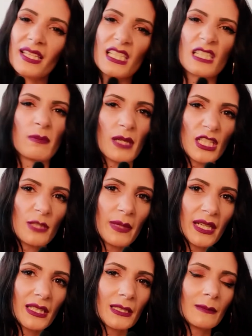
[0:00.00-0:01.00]
I think it's blush
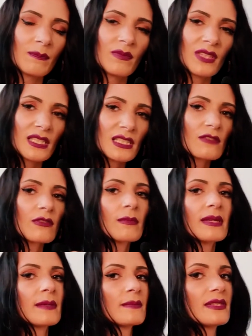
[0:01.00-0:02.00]
pink. This is from
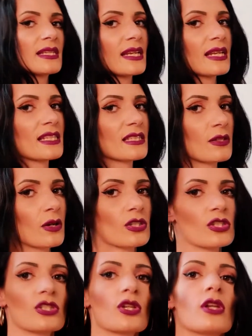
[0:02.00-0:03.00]
Lipsy and it's got a
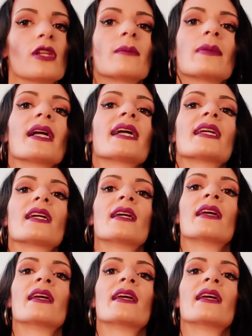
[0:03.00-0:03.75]
scallop like,